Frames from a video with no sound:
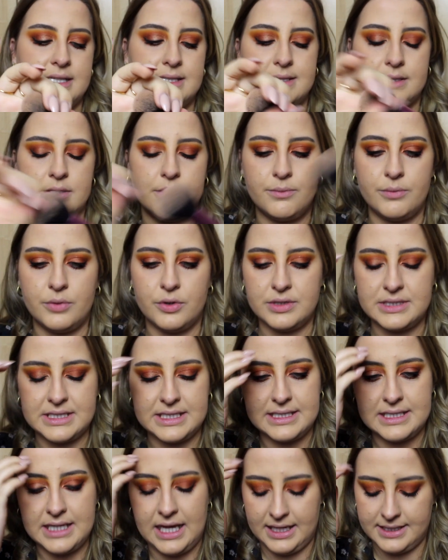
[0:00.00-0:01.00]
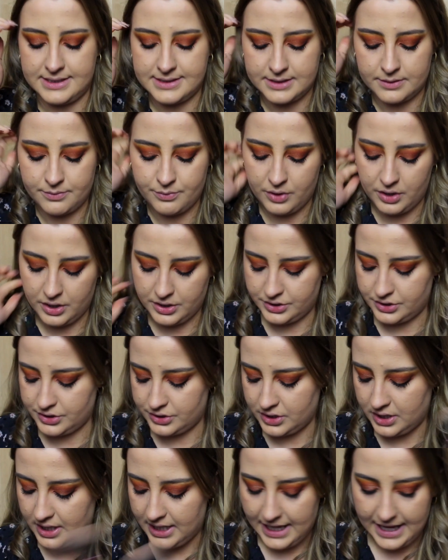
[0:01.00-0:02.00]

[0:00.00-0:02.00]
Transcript: It's the multitask brush.